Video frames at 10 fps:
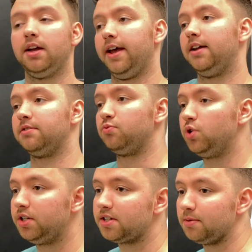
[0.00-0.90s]
And it's
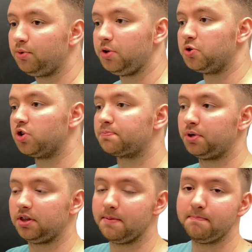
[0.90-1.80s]
really simple. You just
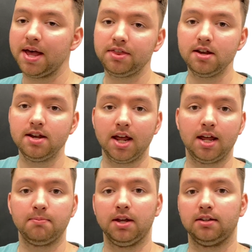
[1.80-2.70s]
put the method
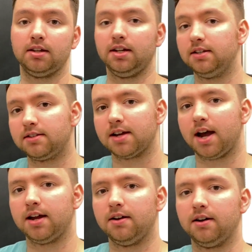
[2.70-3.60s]
name and then
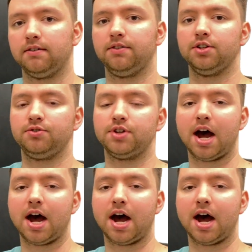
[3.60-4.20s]
inside of the